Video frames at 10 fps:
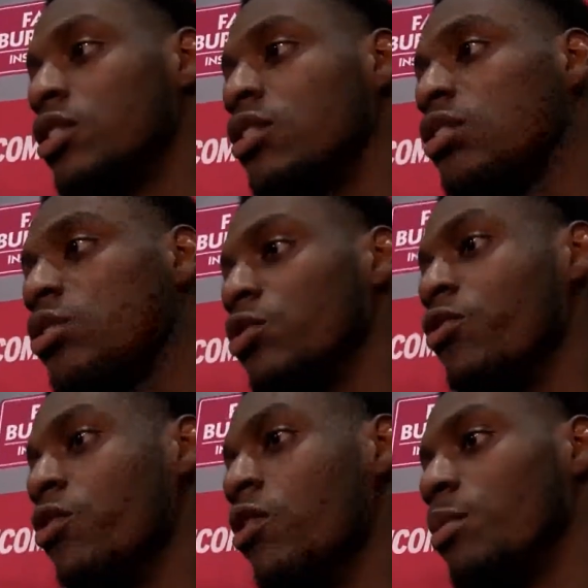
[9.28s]
Just in the
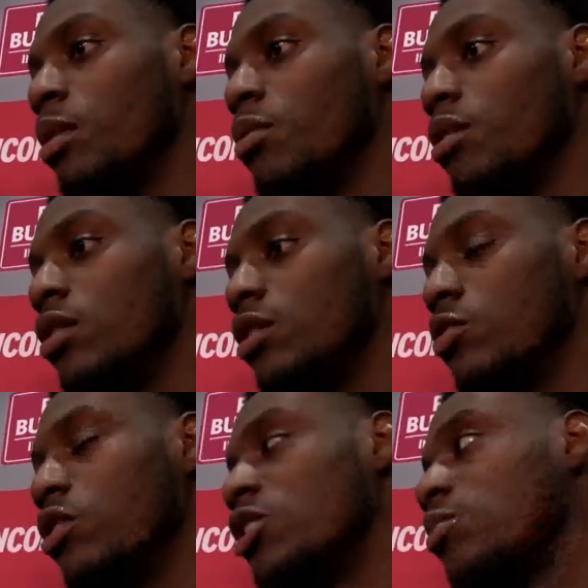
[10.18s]
3-4, I'm able to
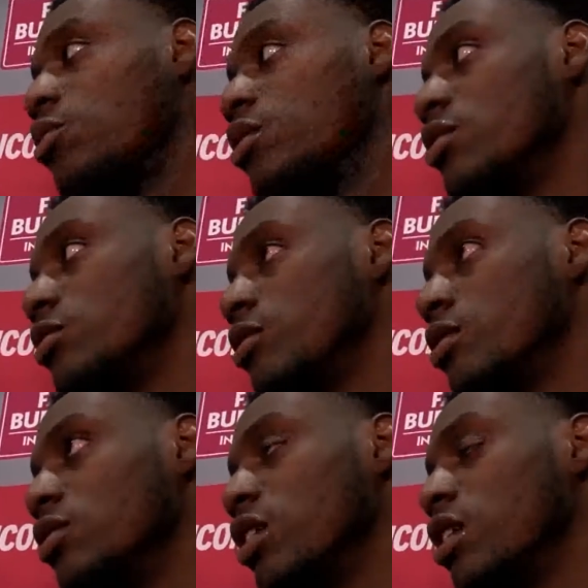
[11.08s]
rush more, you know,
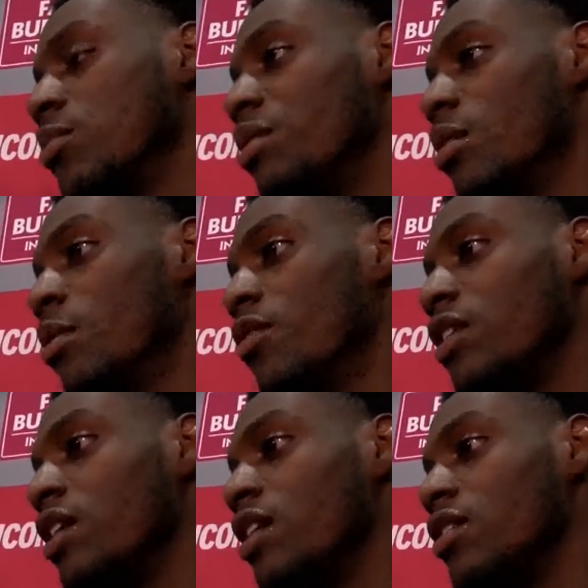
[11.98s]
stand up and come off
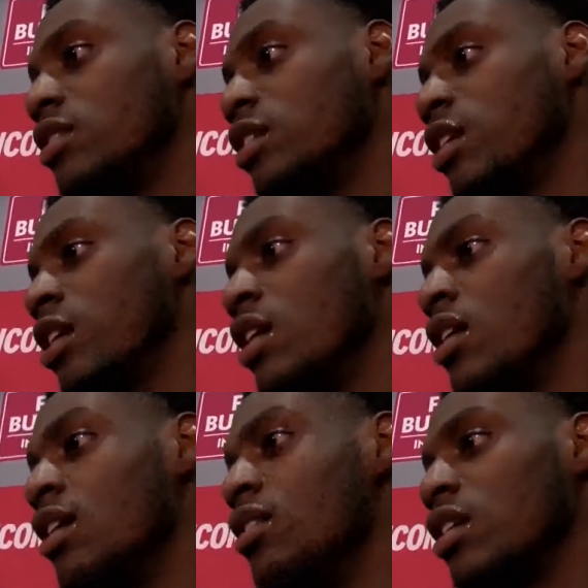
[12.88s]
the edge. And
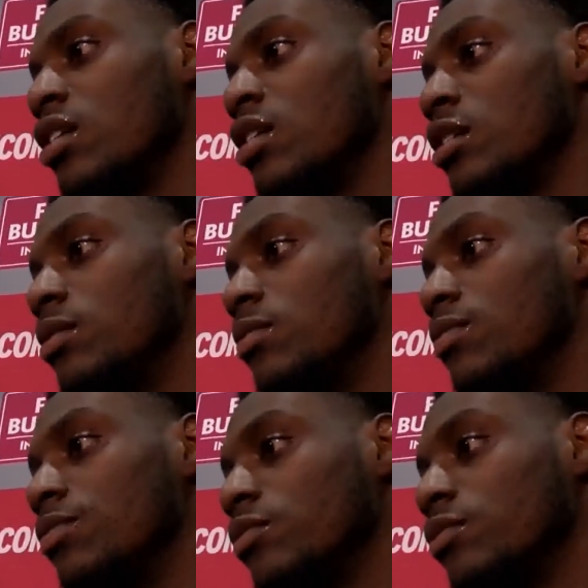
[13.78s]
I think
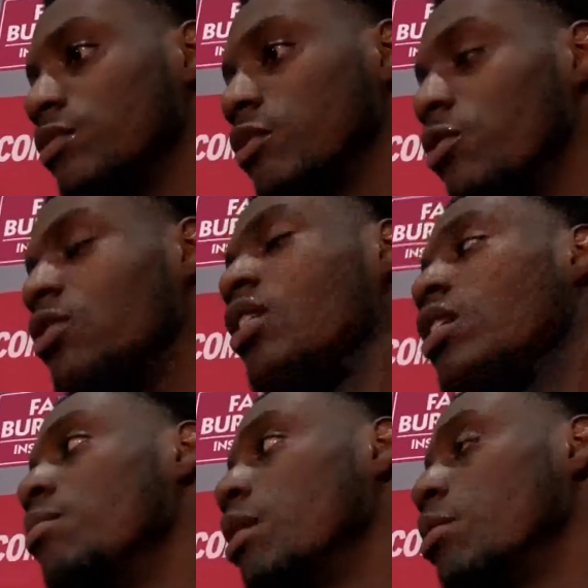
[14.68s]
with that,
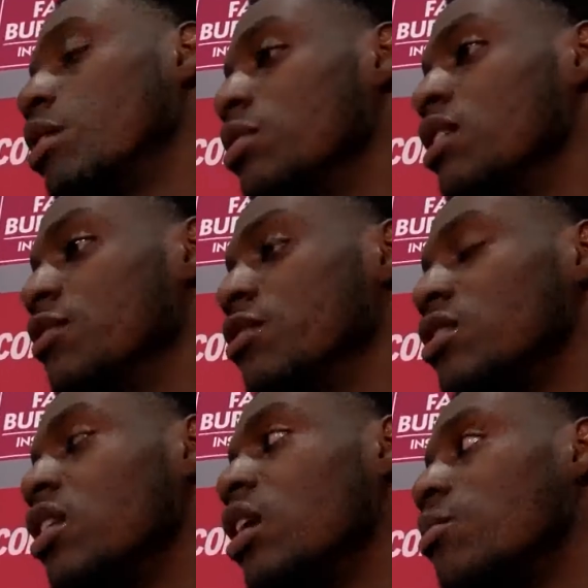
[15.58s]
I'm able to help the defense
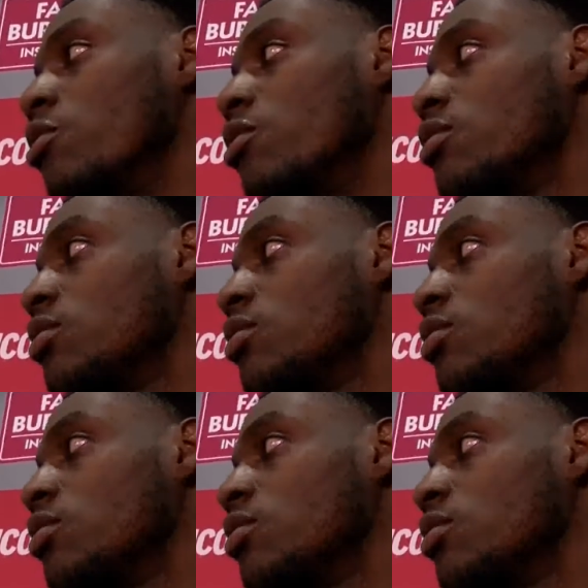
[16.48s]
a lot more.